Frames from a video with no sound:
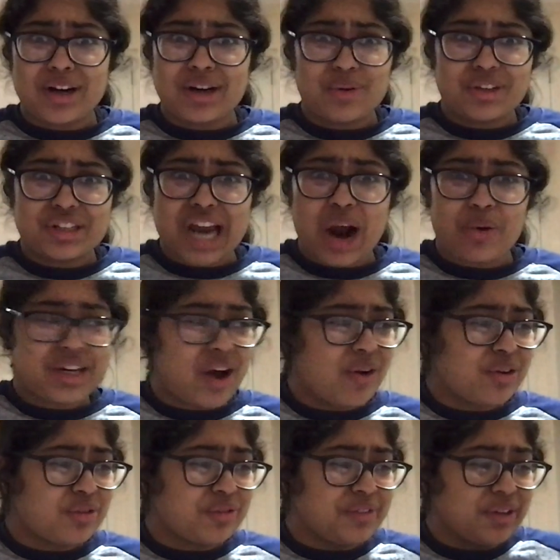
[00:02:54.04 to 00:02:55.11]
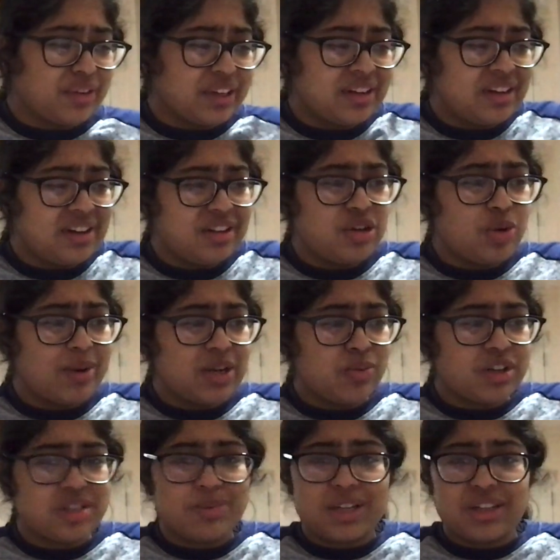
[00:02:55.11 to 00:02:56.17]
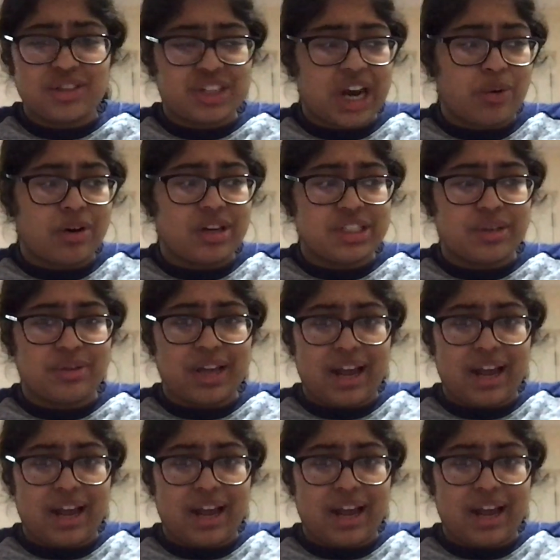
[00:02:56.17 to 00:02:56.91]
go in the shower. Y'all know the feeling. Nobody wants to be in the shower until they